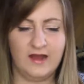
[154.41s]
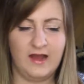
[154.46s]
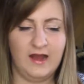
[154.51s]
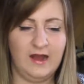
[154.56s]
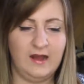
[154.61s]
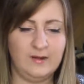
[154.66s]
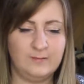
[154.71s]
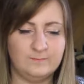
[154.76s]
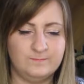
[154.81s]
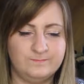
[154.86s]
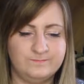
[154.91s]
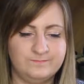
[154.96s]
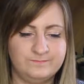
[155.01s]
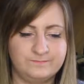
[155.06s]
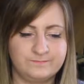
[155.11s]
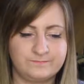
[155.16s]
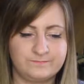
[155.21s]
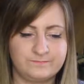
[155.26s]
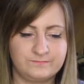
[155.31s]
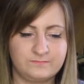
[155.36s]
Um,
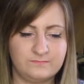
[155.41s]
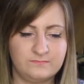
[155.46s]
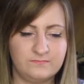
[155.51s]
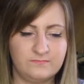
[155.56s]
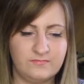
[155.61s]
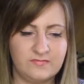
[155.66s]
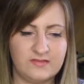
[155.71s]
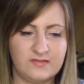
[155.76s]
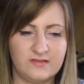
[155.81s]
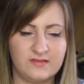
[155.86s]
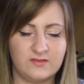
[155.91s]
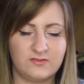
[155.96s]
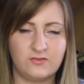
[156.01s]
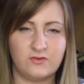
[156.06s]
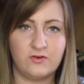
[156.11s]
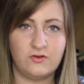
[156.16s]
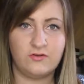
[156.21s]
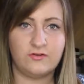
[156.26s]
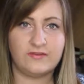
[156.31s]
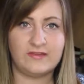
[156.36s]

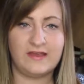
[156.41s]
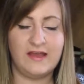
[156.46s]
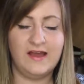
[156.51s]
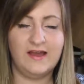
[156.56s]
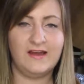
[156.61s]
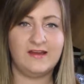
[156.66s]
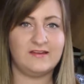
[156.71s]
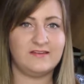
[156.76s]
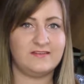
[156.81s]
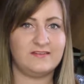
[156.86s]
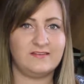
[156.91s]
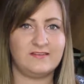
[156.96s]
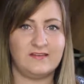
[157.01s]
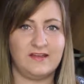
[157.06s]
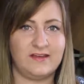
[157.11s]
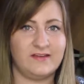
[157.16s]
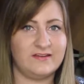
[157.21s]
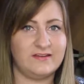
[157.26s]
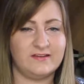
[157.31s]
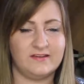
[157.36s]
so yeah, it's
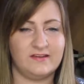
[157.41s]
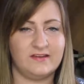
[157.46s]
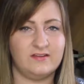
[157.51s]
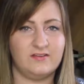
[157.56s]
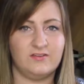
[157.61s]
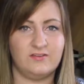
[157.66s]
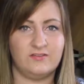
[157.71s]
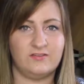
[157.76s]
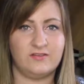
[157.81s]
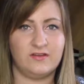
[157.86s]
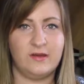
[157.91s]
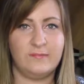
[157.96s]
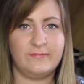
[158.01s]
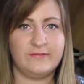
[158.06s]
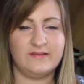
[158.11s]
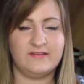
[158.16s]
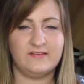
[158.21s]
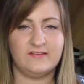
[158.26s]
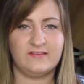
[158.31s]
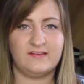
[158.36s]
like, it's
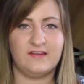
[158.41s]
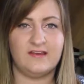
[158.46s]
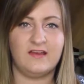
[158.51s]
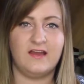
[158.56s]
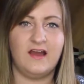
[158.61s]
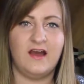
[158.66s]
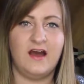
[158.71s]
amazing.